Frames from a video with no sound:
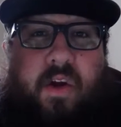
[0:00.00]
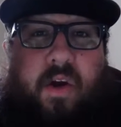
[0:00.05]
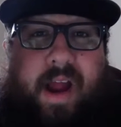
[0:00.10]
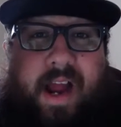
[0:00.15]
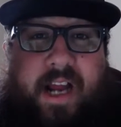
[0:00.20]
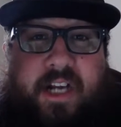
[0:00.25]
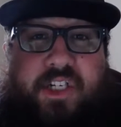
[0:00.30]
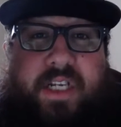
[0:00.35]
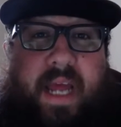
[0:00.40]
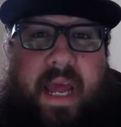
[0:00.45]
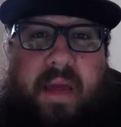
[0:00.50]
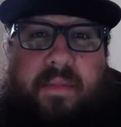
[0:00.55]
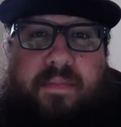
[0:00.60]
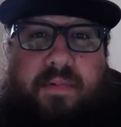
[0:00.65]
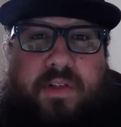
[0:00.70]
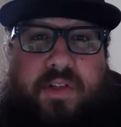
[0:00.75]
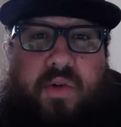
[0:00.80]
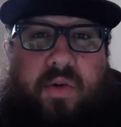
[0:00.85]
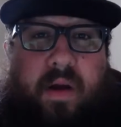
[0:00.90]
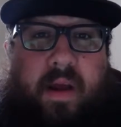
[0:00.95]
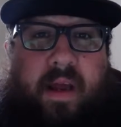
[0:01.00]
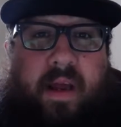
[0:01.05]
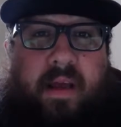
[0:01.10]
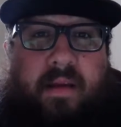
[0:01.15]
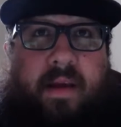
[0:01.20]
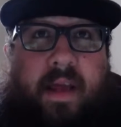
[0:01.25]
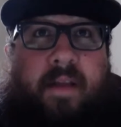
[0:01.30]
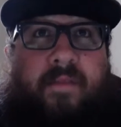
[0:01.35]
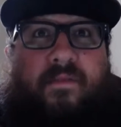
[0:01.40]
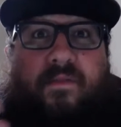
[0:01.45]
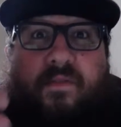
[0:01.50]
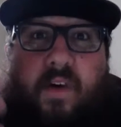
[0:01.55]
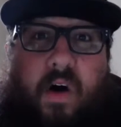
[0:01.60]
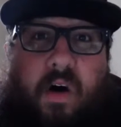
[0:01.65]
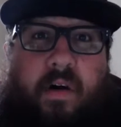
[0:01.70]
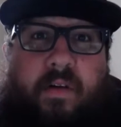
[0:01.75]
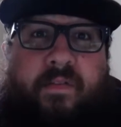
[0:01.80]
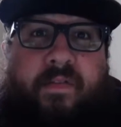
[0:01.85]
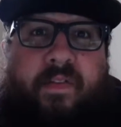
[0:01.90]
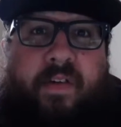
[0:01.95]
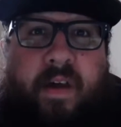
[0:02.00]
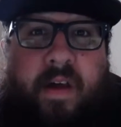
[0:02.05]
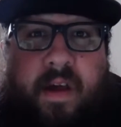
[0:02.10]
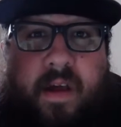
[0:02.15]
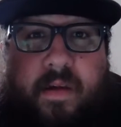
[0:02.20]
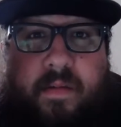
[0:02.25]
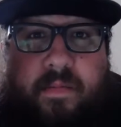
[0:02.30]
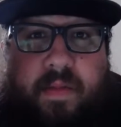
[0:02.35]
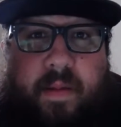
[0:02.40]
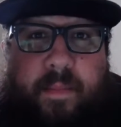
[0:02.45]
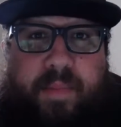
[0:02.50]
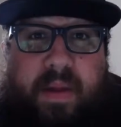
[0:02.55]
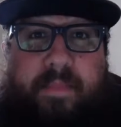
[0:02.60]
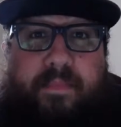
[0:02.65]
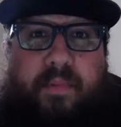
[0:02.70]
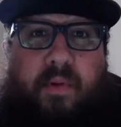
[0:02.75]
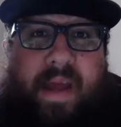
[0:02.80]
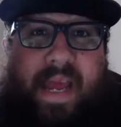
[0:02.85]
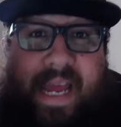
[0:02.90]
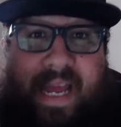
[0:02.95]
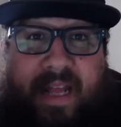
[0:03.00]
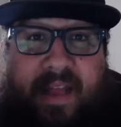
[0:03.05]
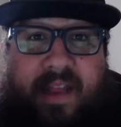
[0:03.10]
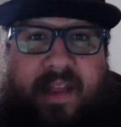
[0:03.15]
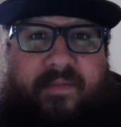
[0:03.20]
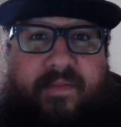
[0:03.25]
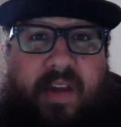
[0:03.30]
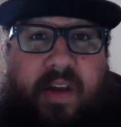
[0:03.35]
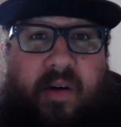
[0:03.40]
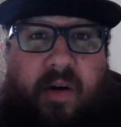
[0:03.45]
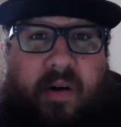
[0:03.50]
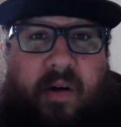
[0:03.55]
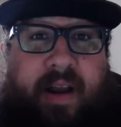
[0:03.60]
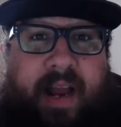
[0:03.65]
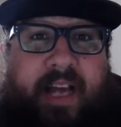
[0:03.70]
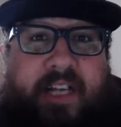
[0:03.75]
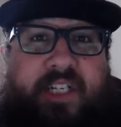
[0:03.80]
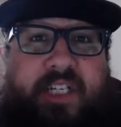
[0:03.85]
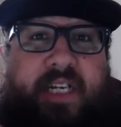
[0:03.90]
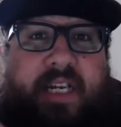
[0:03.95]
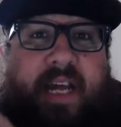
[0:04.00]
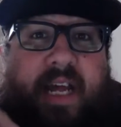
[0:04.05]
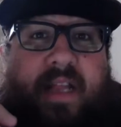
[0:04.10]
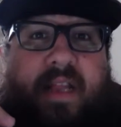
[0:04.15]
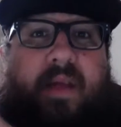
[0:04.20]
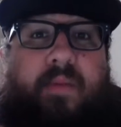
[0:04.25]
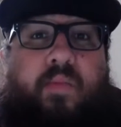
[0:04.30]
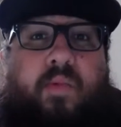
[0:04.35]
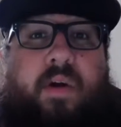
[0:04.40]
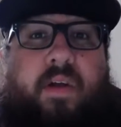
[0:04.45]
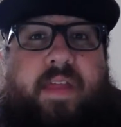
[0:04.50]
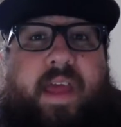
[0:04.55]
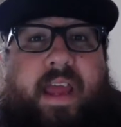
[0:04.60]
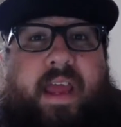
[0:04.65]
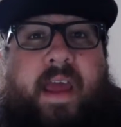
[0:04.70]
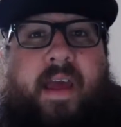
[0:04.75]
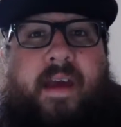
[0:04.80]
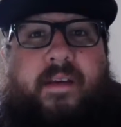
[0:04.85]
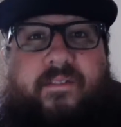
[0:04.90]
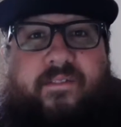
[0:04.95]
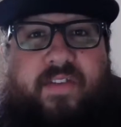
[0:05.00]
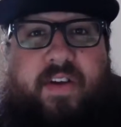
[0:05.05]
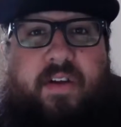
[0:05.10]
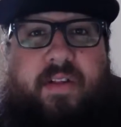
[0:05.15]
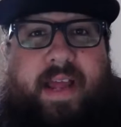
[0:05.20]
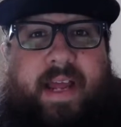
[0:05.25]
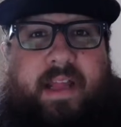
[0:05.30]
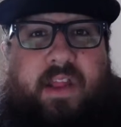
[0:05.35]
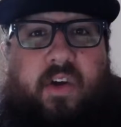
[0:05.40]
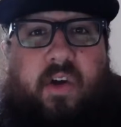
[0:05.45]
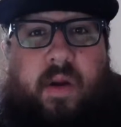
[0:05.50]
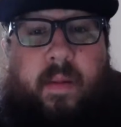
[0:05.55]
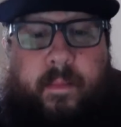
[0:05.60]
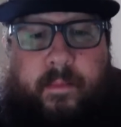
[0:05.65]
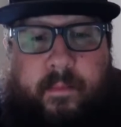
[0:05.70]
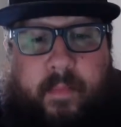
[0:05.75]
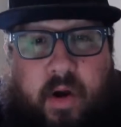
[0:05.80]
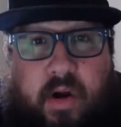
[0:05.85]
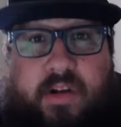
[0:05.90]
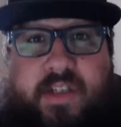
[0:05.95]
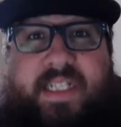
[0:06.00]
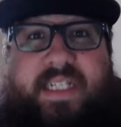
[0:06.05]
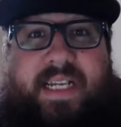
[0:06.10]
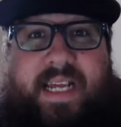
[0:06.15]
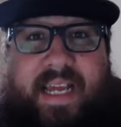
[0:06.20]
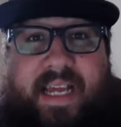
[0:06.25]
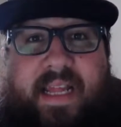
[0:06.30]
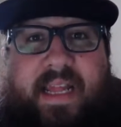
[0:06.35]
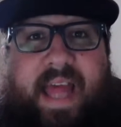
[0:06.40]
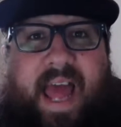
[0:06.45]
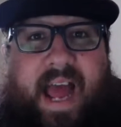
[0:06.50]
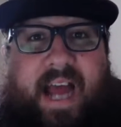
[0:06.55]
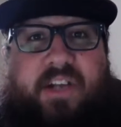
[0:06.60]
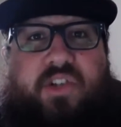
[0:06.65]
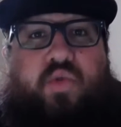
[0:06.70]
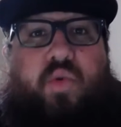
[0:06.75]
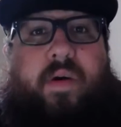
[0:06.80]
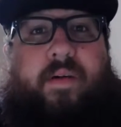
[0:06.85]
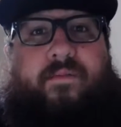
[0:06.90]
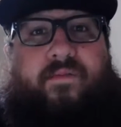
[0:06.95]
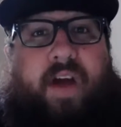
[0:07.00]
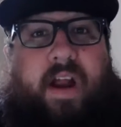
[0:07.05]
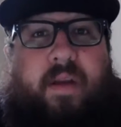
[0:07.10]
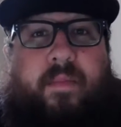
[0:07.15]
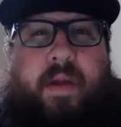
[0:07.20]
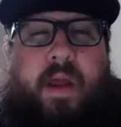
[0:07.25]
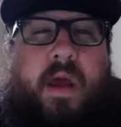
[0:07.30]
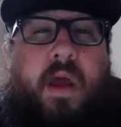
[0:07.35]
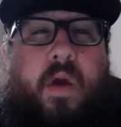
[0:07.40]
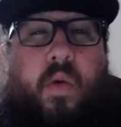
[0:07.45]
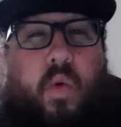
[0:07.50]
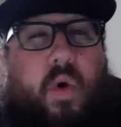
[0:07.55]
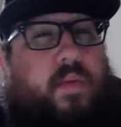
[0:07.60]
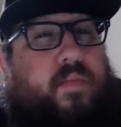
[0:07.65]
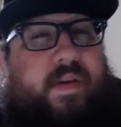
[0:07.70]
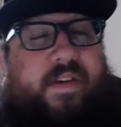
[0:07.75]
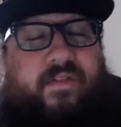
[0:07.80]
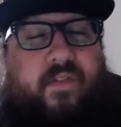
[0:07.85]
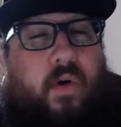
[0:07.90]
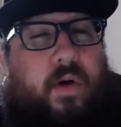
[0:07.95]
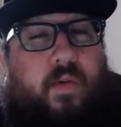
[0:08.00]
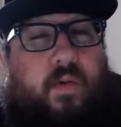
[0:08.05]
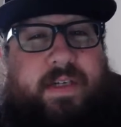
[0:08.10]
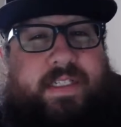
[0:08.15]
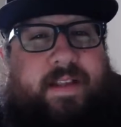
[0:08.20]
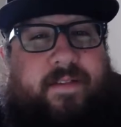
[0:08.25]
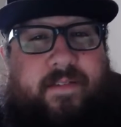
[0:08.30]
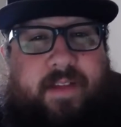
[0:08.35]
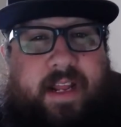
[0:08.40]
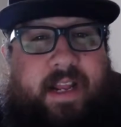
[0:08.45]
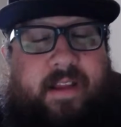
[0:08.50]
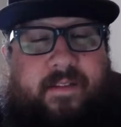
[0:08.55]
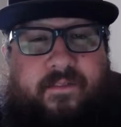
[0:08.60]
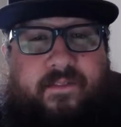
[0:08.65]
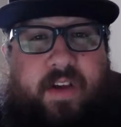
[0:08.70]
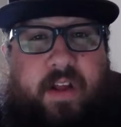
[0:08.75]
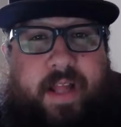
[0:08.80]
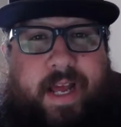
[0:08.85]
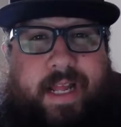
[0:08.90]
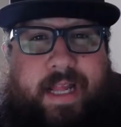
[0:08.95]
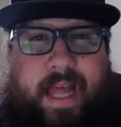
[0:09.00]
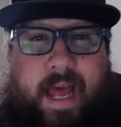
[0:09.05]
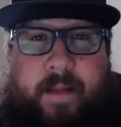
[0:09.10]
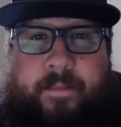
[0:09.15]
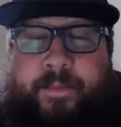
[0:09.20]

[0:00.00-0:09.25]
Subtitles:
actually able to involve the people in the VR and actually get them where they feel like they're immersed in the actual environment. Where before it didn't feel like that.